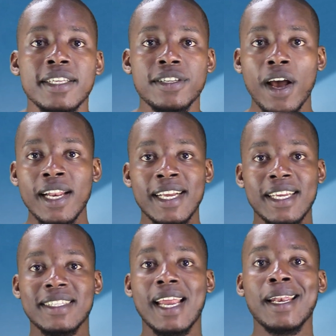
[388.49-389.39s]

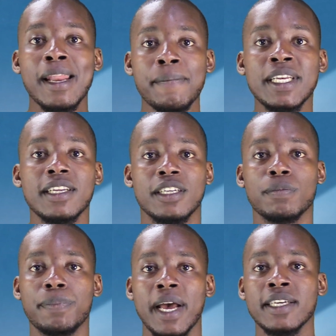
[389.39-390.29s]
Starlink is
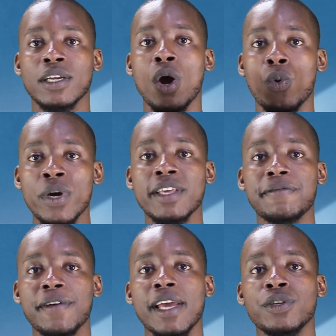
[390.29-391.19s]
unlimited, but with a
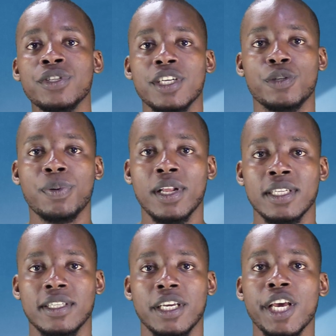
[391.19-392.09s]
fair usage
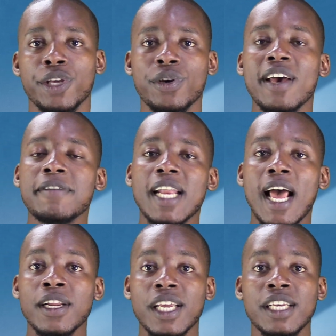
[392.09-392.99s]
policy. You have an
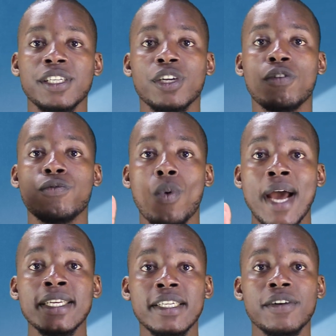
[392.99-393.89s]
allocation of
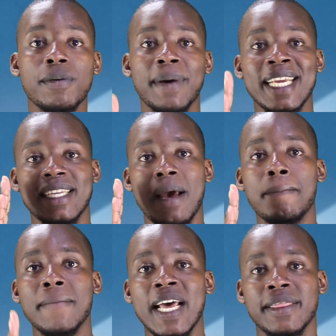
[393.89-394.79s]
1 terabyte a
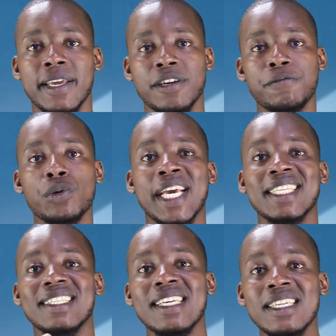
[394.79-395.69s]
month and if you
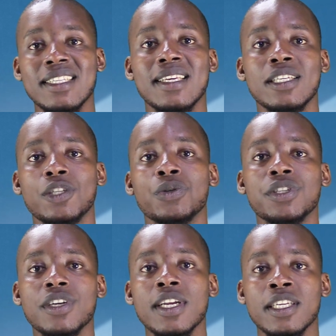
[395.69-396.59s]
exceed this, you'll
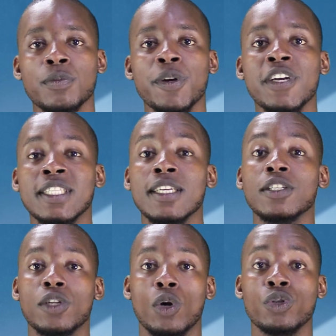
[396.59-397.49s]
start experiencing
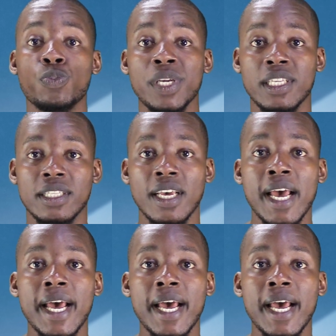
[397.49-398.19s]
slow speeds.